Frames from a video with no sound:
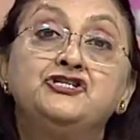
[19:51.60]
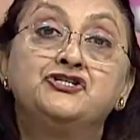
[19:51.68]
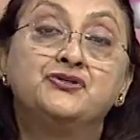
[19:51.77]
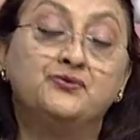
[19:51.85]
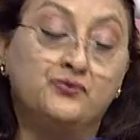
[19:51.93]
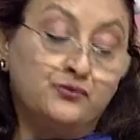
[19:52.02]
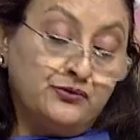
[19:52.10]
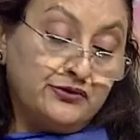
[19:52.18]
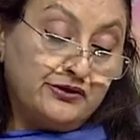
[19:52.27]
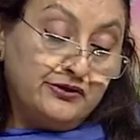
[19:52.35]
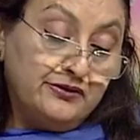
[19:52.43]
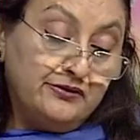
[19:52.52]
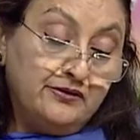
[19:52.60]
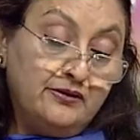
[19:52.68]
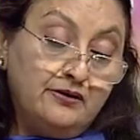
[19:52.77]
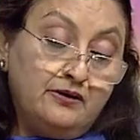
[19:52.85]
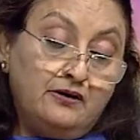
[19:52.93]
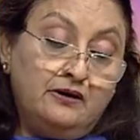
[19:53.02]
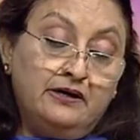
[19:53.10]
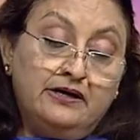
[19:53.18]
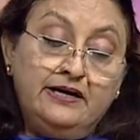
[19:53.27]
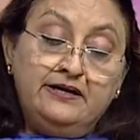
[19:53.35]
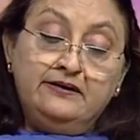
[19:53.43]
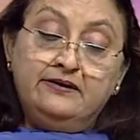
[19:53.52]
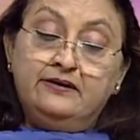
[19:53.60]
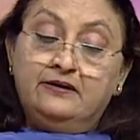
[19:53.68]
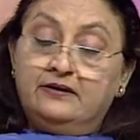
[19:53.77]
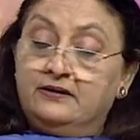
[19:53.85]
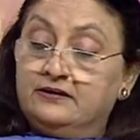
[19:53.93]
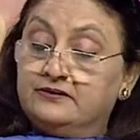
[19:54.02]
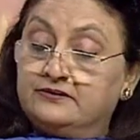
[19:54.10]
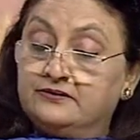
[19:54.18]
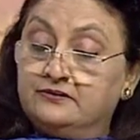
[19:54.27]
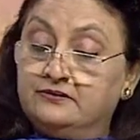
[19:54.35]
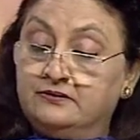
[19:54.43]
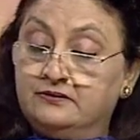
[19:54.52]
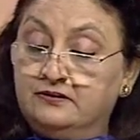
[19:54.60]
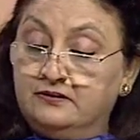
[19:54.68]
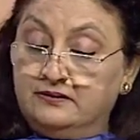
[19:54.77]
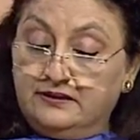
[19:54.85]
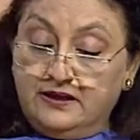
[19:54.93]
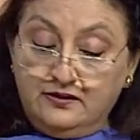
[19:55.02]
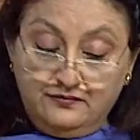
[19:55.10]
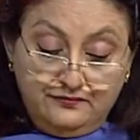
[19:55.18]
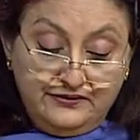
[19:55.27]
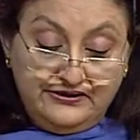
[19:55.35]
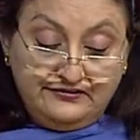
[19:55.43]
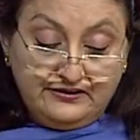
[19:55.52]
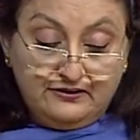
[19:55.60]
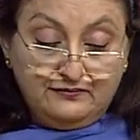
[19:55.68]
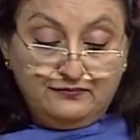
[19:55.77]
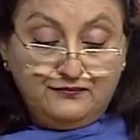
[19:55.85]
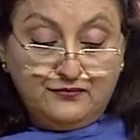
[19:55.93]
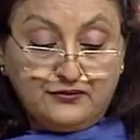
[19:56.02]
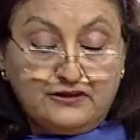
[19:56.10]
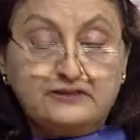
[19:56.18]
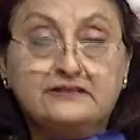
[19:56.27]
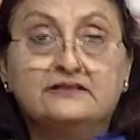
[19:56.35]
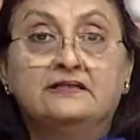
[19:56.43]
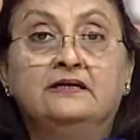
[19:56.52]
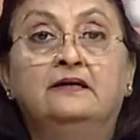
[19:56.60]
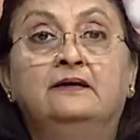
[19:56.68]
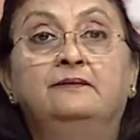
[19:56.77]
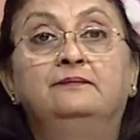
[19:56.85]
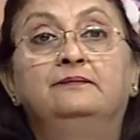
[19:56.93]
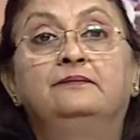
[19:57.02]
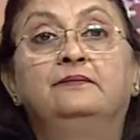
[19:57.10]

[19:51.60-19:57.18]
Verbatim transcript: shoot. All right? So, now we shall focus uh,